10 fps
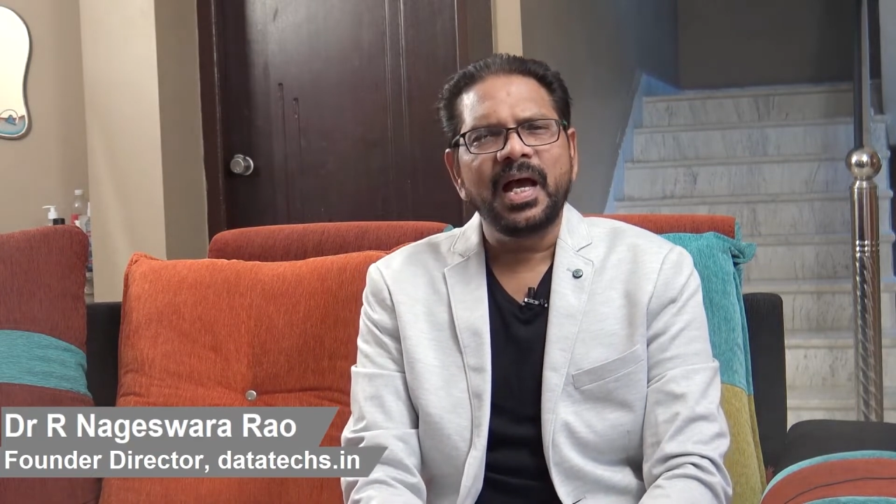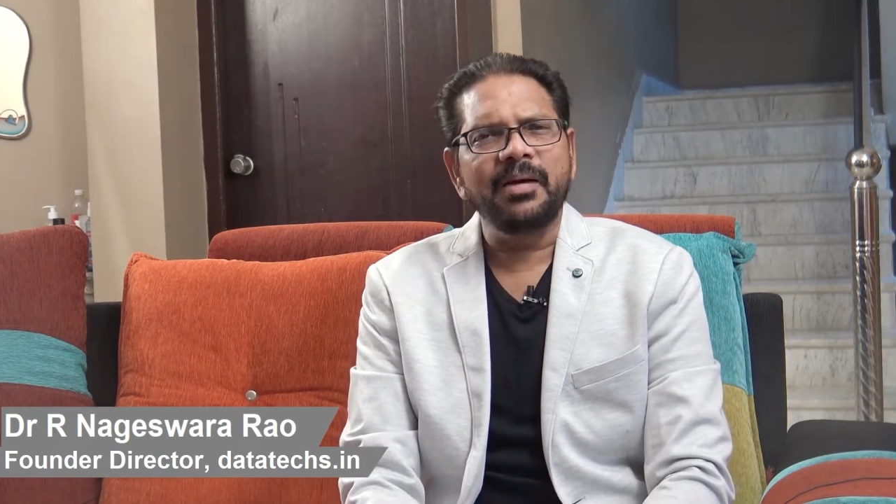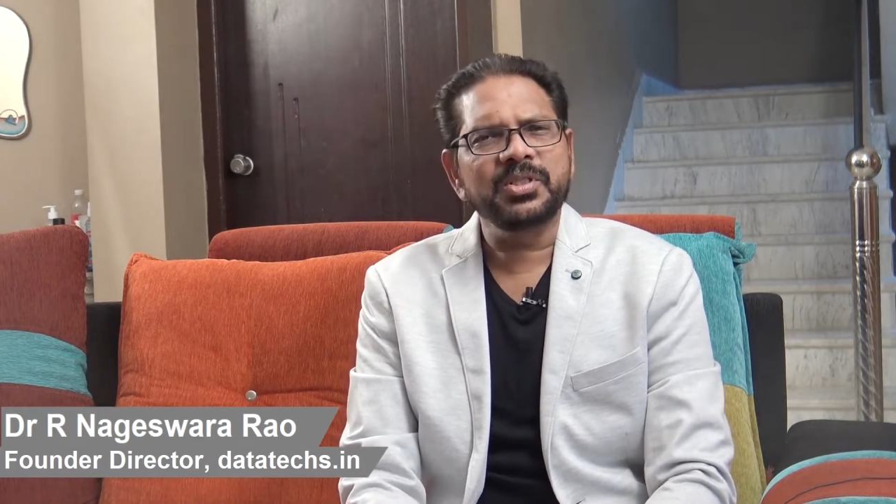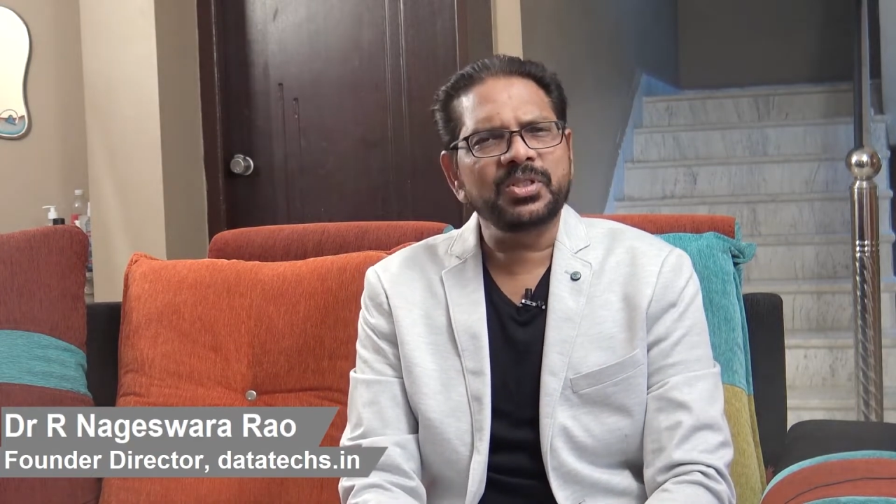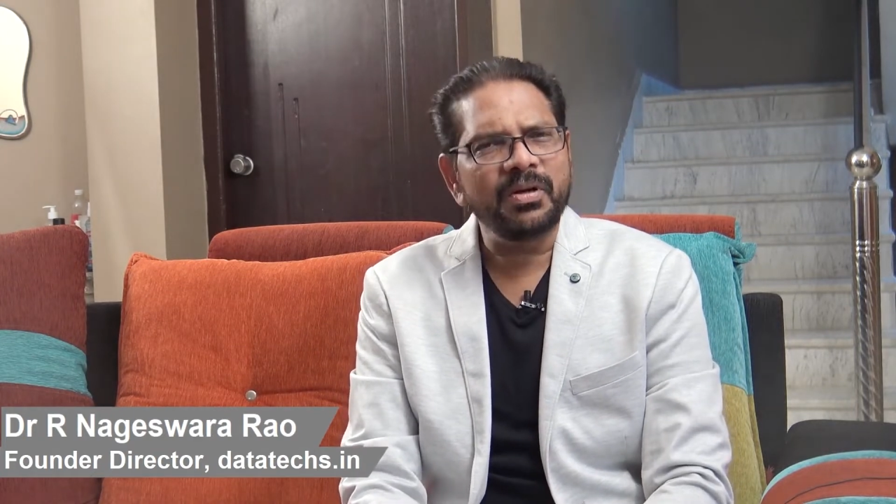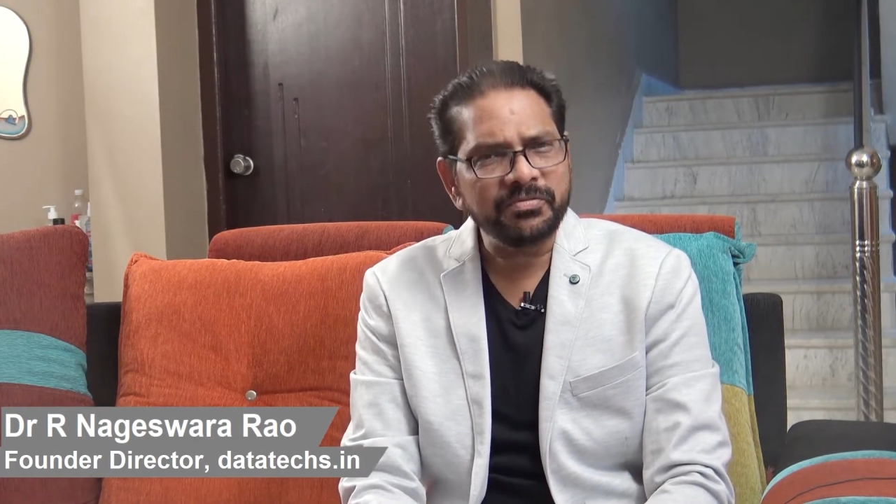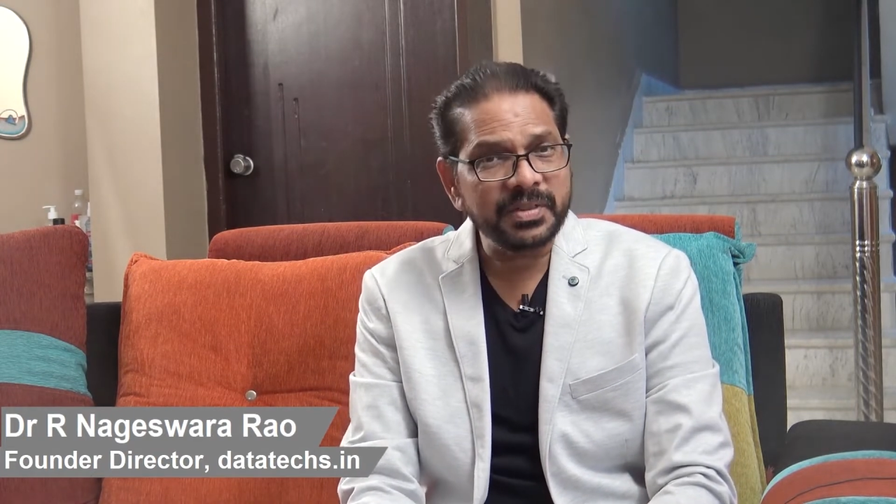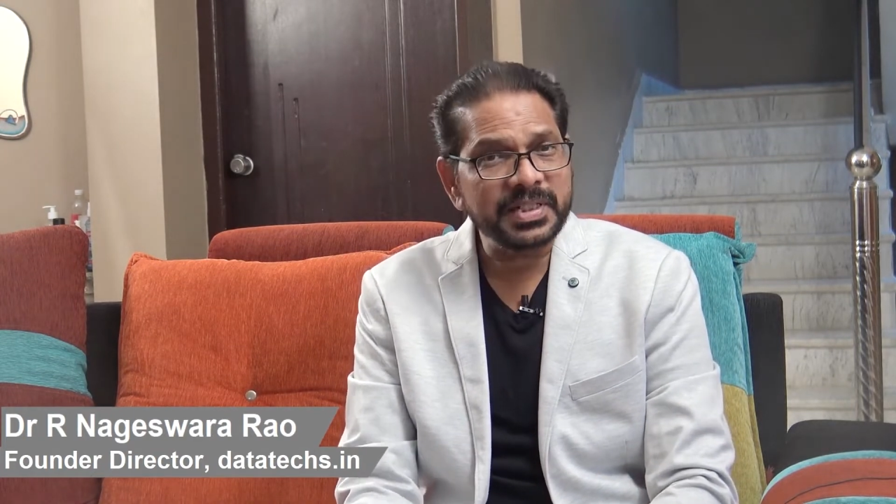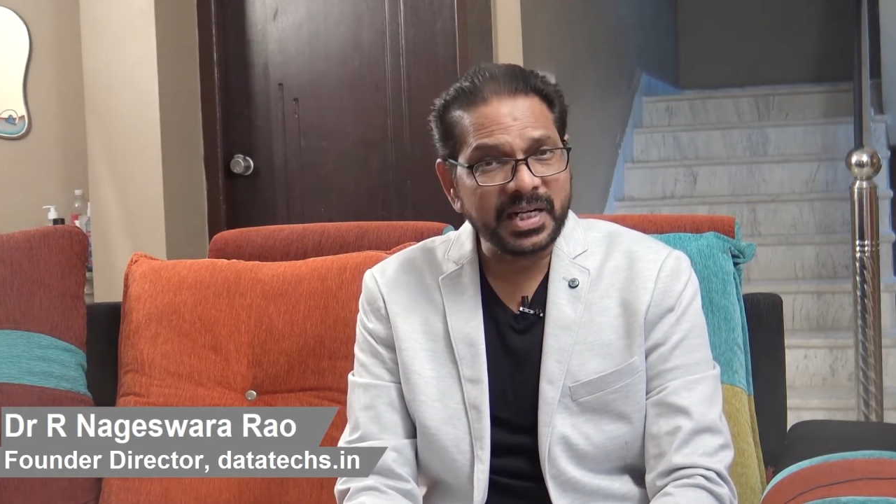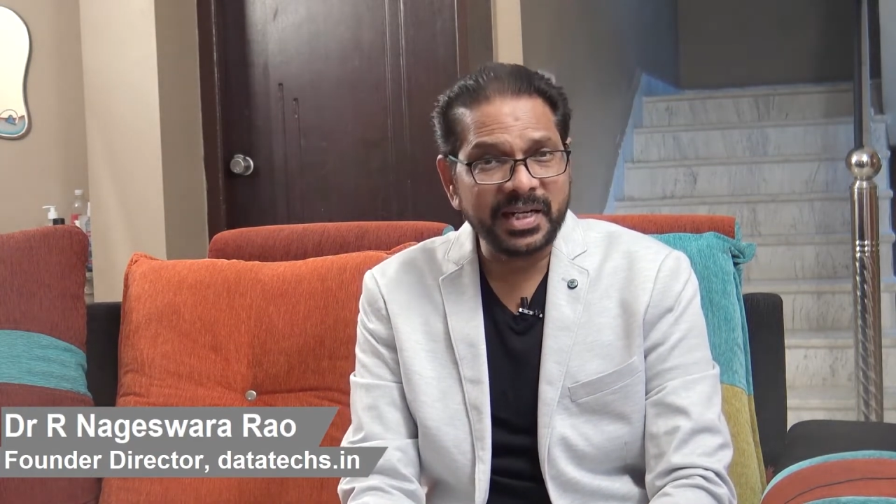I'm a
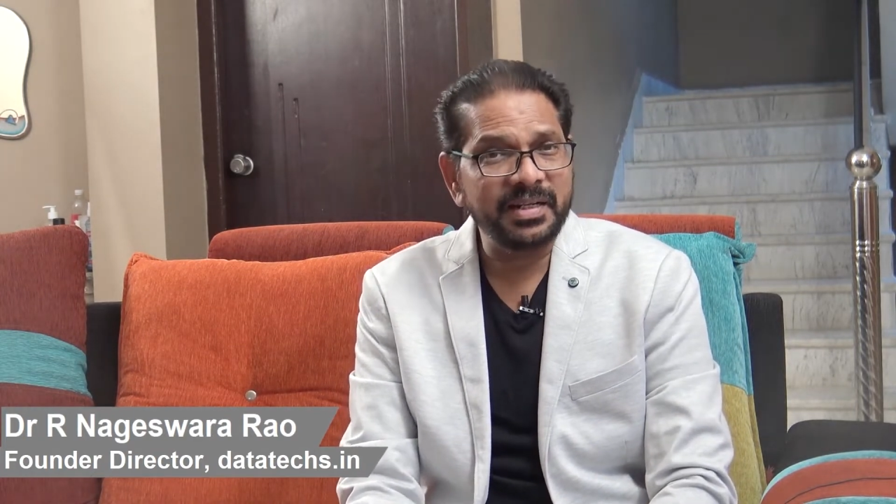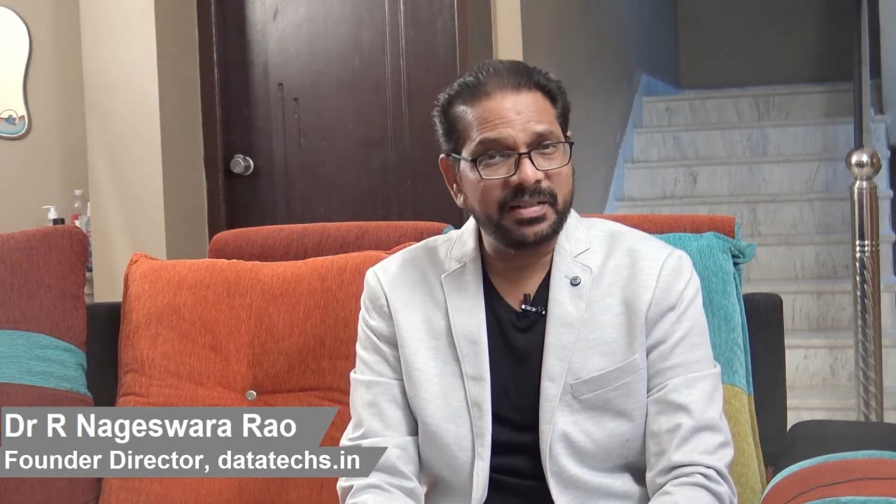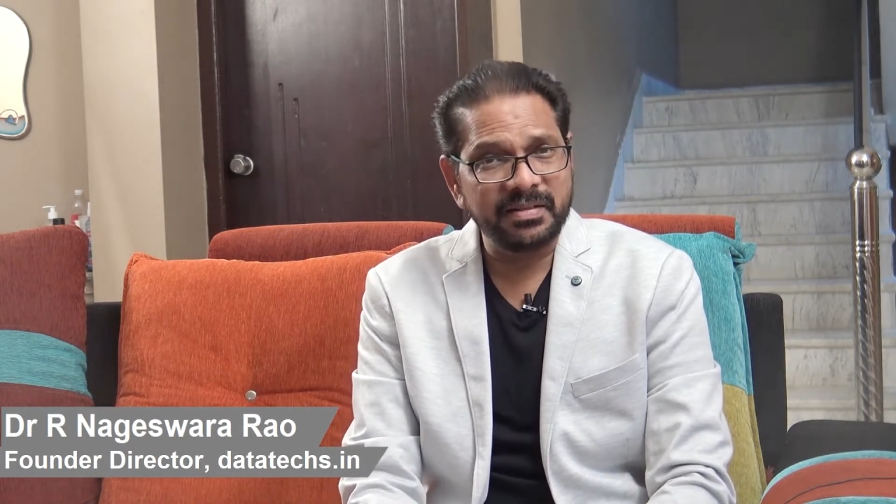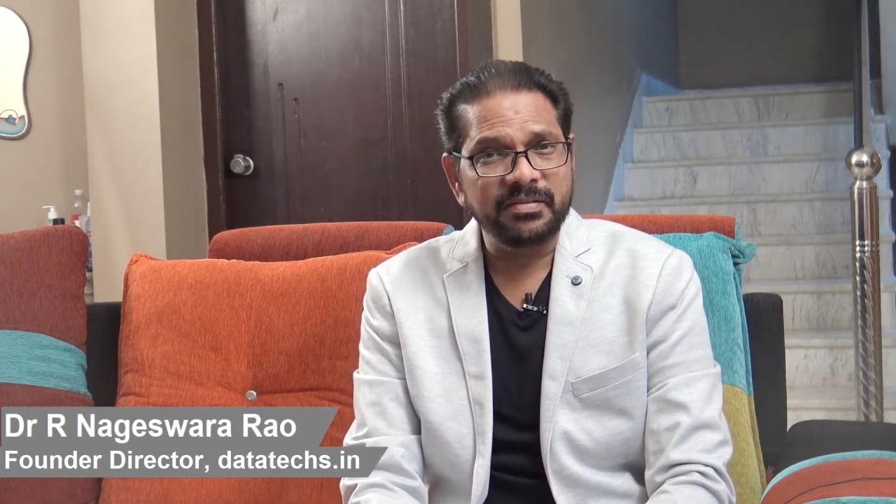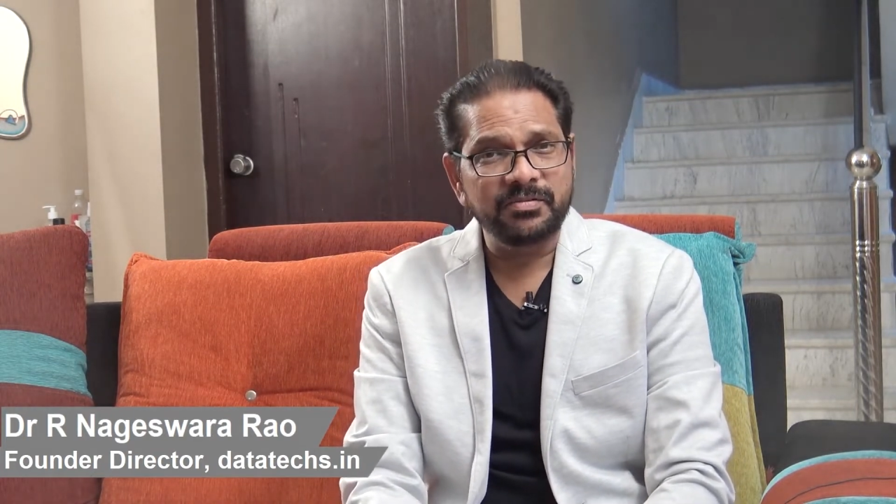software trainer